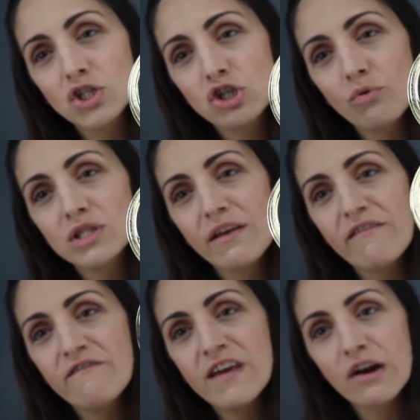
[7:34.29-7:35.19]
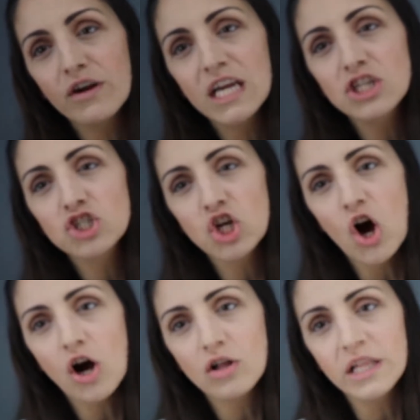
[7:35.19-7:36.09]
So it's a very
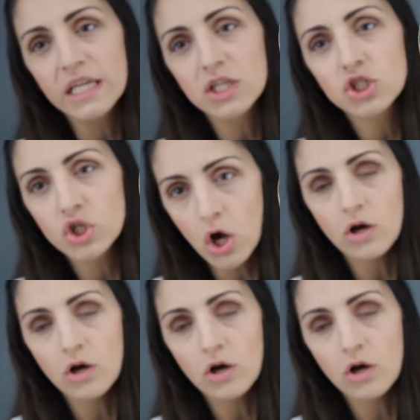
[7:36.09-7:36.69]
chocolate